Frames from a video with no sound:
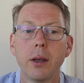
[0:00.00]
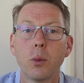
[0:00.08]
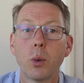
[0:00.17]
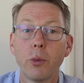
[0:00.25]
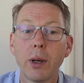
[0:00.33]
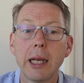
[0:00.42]

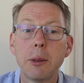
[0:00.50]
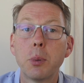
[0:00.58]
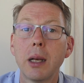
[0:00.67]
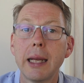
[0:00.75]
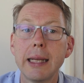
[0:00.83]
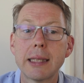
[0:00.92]
We're really
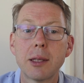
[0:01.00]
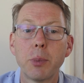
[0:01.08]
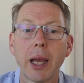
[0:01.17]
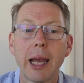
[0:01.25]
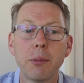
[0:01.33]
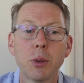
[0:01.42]
pleased to
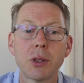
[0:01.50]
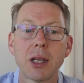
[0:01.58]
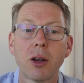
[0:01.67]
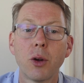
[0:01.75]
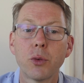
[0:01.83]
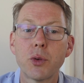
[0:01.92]
be able to
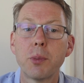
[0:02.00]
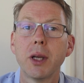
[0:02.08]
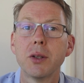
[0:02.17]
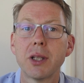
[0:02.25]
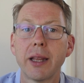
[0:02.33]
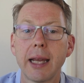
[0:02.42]

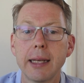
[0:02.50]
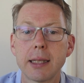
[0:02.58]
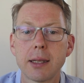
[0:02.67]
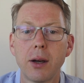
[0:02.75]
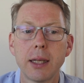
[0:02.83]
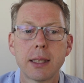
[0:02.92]
contribute to the
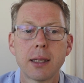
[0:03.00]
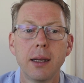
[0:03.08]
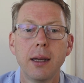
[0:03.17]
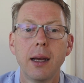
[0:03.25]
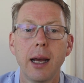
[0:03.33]
insights